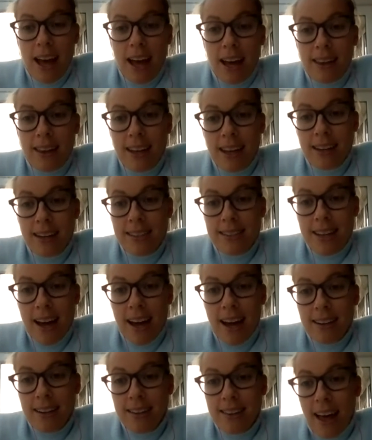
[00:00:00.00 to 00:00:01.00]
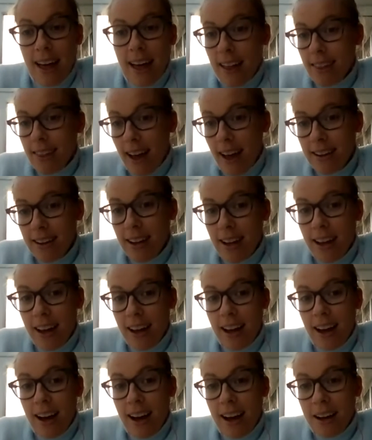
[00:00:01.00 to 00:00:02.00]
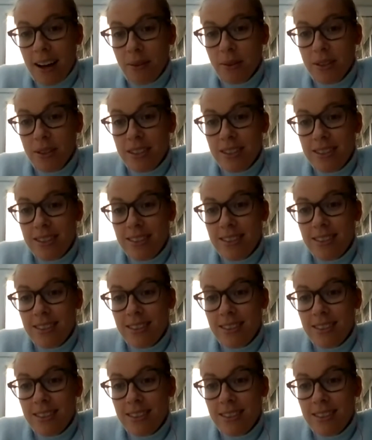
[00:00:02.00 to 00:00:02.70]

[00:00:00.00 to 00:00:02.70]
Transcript: And they decided that year I was